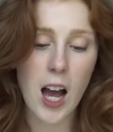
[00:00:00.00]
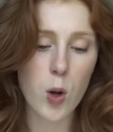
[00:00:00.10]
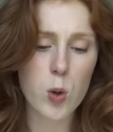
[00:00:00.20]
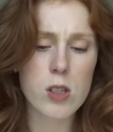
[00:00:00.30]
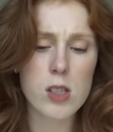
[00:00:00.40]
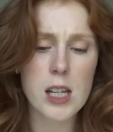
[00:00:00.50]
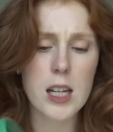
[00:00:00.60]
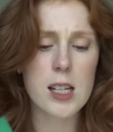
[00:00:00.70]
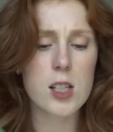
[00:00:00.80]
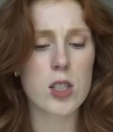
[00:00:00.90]
I also see it,
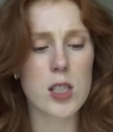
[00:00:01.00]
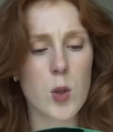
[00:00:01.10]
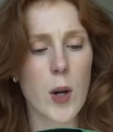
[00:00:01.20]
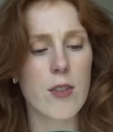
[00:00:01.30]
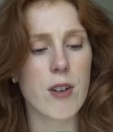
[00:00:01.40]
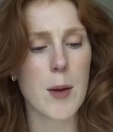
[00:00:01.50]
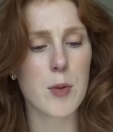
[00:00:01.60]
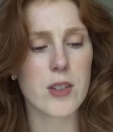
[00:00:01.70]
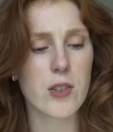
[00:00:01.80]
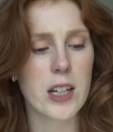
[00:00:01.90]
it's because it's quite a
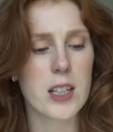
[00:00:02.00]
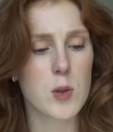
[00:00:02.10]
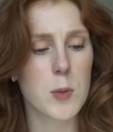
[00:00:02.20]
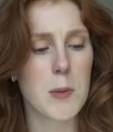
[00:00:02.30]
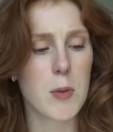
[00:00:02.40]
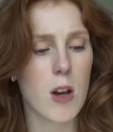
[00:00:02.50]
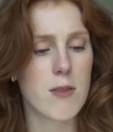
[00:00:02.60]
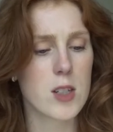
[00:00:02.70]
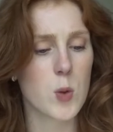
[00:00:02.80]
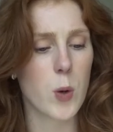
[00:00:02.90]
vibrant green. This would be
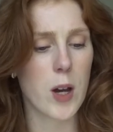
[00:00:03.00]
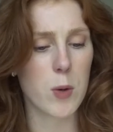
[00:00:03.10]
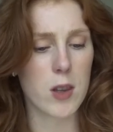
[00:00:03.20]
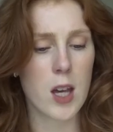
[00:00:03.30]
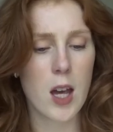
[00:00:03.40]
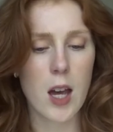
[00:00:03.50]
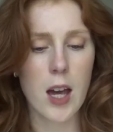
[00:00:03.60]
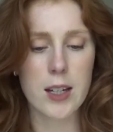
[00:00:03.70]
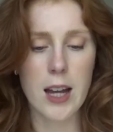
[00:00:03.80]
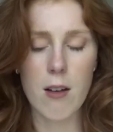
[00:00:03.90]
perfect to wear with
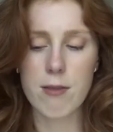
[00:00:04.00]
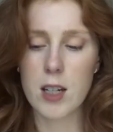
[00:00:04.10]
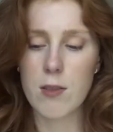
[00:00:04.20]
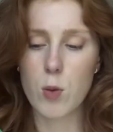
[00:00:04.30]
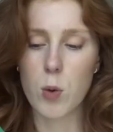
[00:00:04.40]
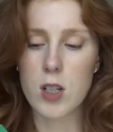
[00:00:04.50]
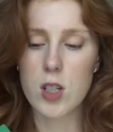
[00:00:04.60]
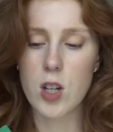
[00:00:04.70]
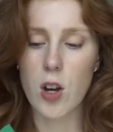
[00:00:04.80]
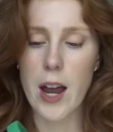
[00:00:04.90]
an outfit if you wanted
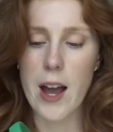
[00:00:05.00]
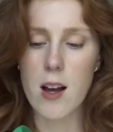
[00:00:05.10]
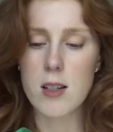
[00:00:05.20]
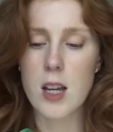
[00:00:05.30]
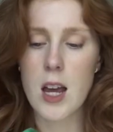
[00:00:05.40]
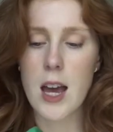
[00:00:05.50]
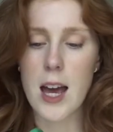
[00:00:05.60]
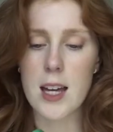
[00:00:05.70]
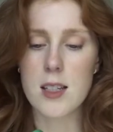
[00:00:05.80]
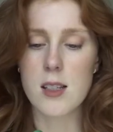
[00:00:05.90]
to go out,
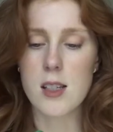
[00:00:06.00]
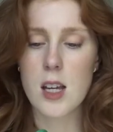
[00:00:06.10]
and